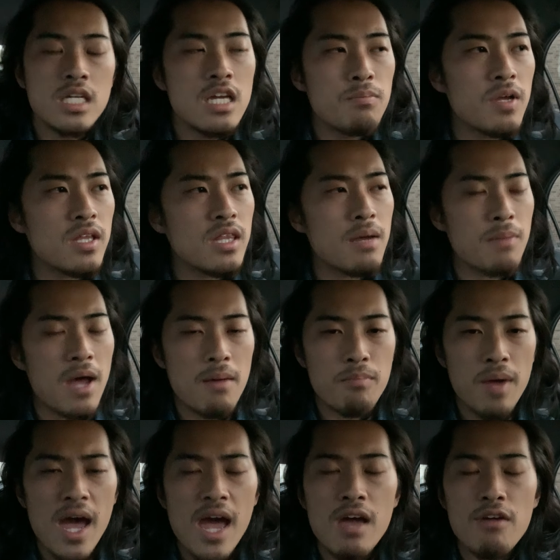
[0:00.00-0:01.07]
keeping them at
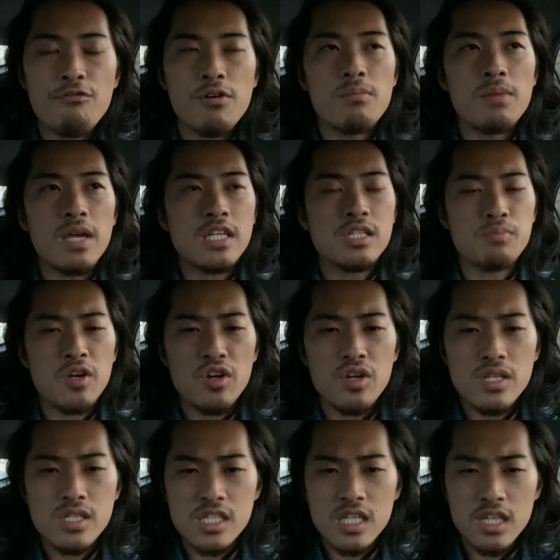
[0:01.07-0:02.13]
bay from
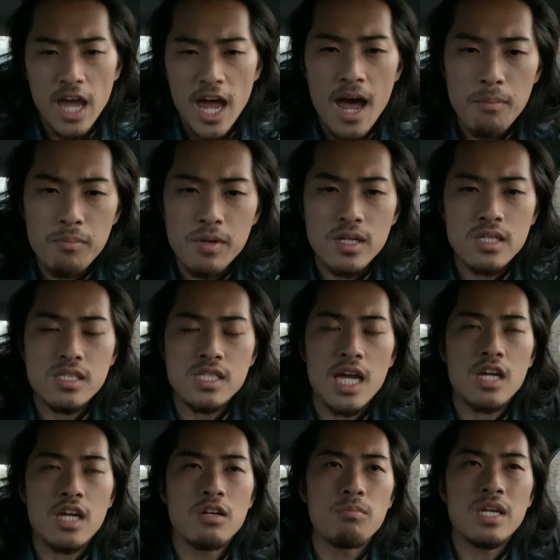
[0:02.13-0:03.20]
experiencing the happiness
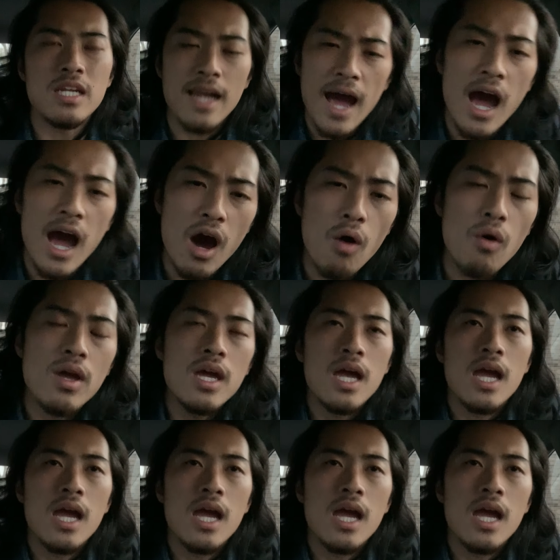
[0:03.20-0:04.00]
that could be now.